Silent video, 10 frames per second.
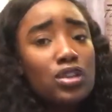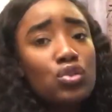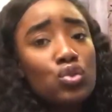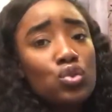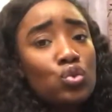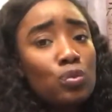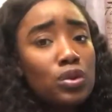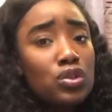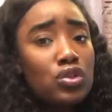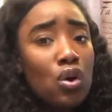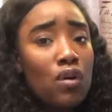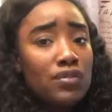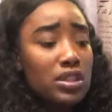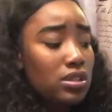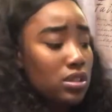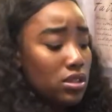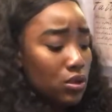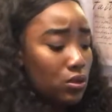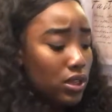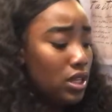It's super soft and
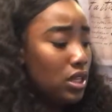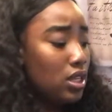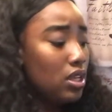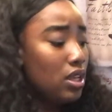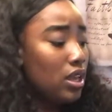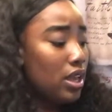silky